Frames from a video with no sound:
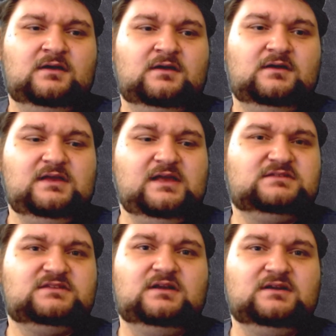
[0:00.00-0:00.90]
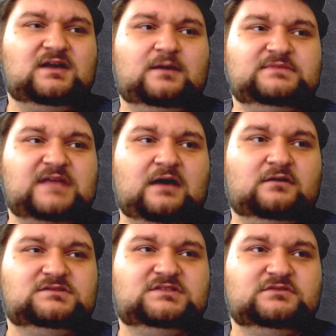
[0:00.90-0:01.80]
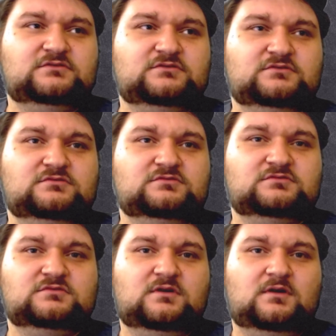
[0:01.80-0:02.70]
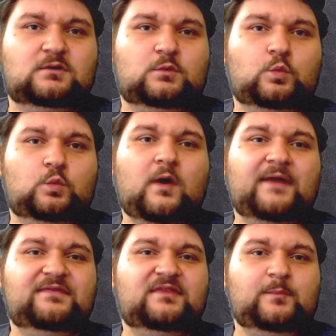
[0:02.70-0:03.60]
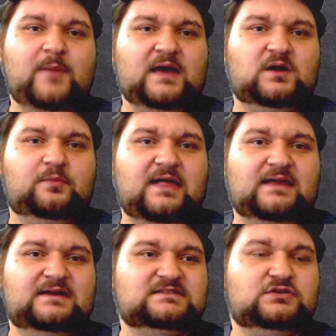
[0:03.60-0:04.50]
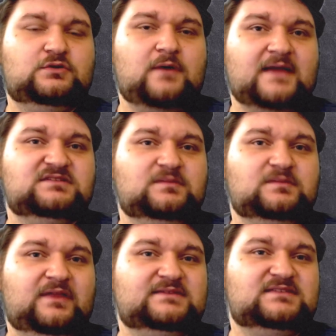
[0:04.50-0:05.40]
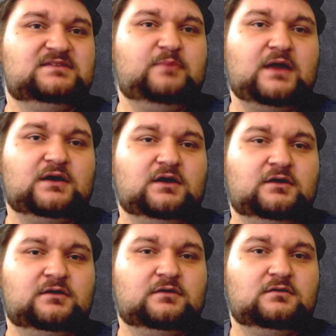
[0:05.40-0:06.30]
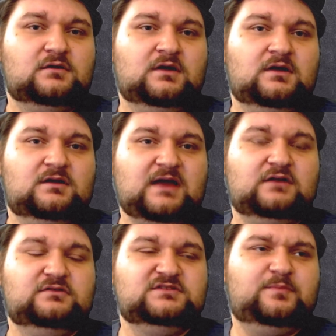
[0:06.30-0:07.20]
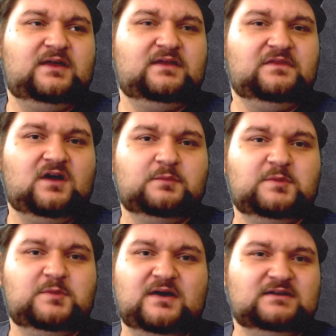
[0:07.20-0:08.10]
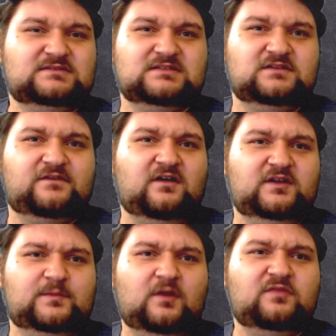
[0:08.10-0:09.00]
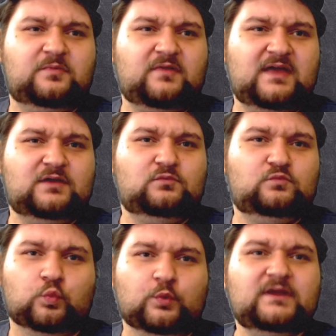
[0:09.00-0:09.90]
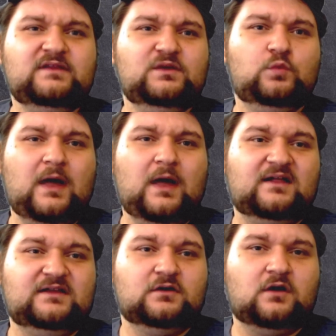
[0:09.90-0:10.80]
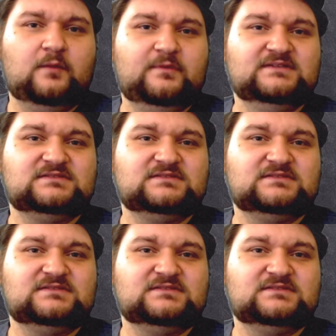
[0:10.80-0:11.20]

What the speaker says: it's going to come down to what the battle plan is and who actually plays it better. Not who's playing the army better. It's a default. You're both playing really well at your armies.